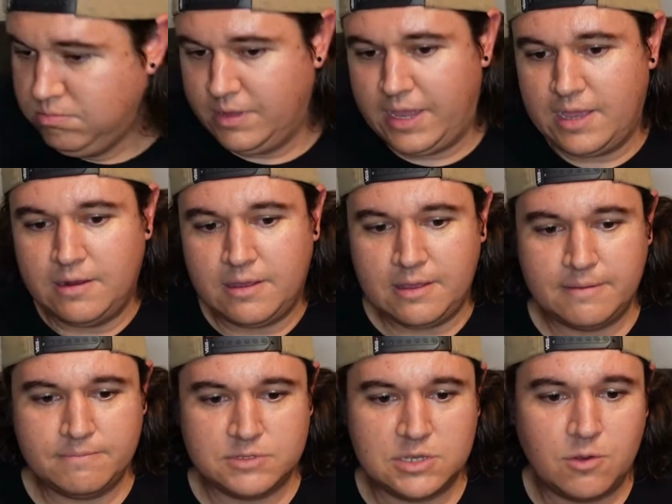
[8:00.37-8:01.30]

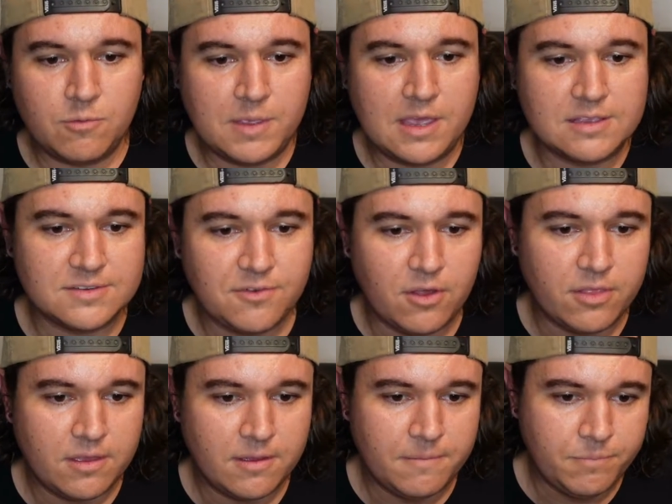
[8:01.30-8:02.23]
And so because of all
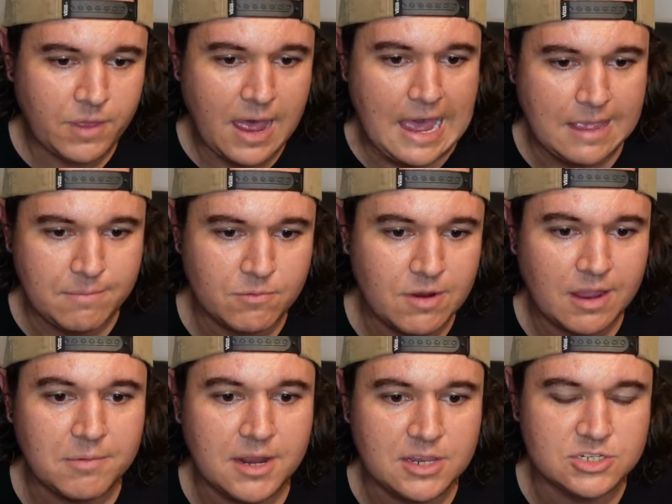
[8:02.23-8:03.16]
the hype and
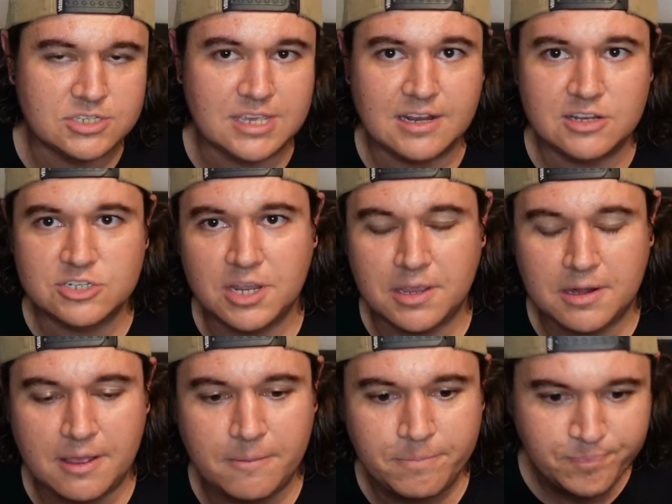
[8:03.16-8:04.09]
recommendations, I did check it
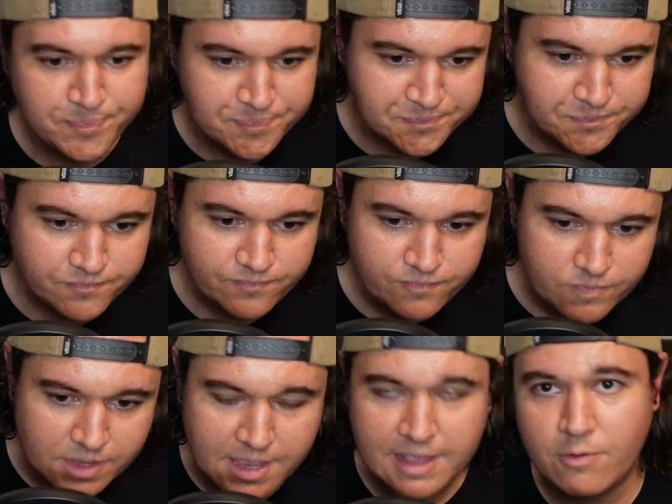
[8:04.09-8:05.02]
out,
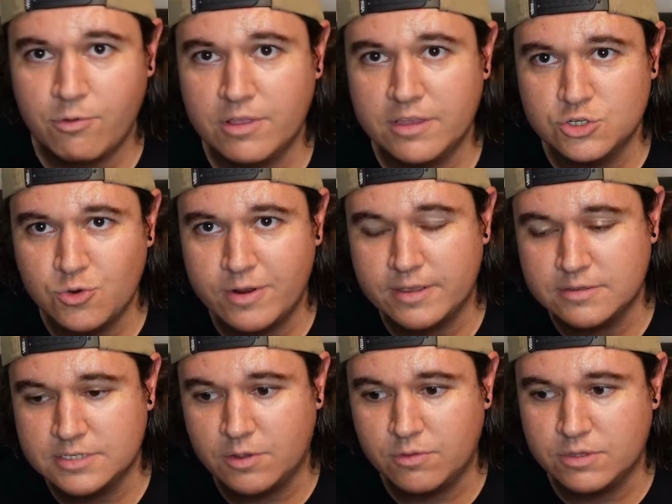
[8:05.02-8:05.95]
and I really enjoyed it.
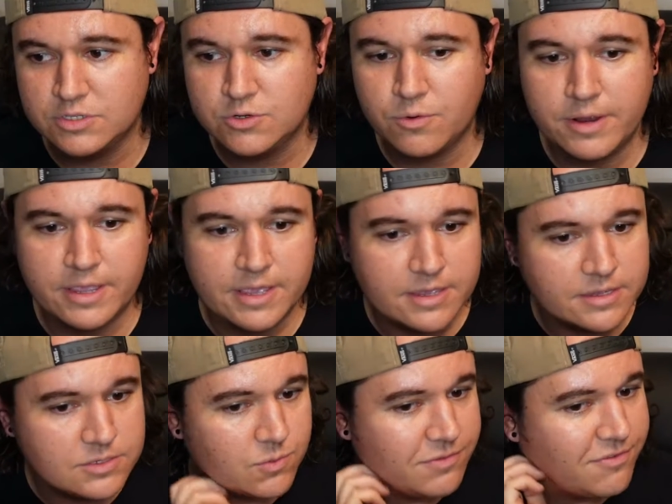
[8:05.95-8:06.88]
So the story
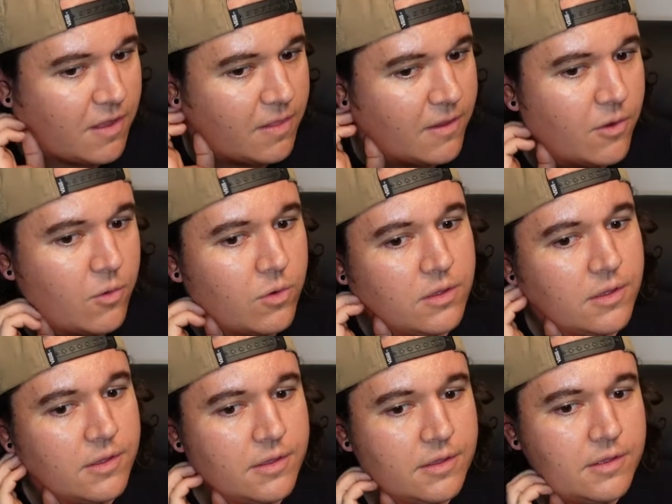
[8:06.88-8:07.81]
is, we follow
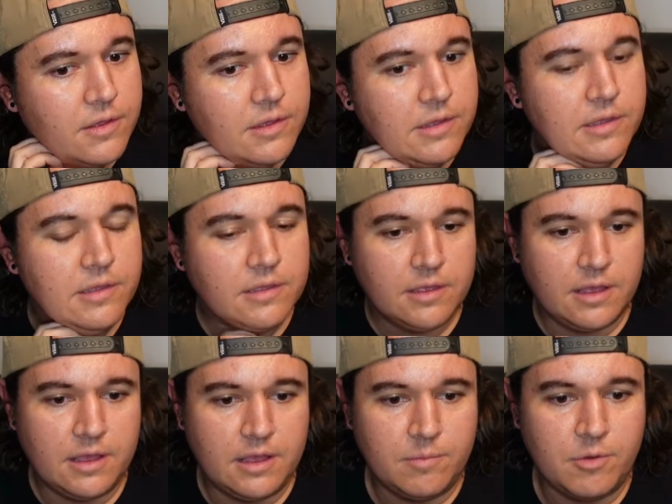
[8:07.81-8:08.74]

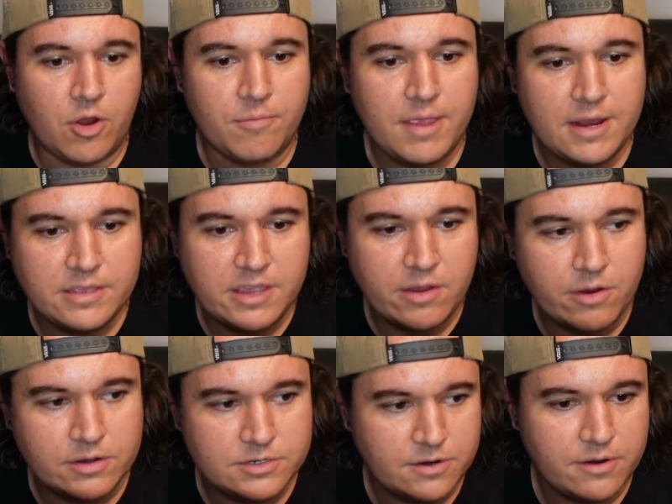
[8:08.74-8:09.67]
our main
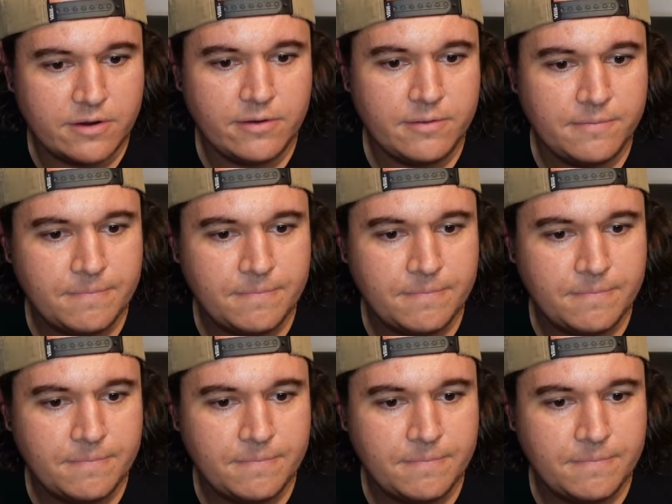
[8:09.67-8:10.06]
character,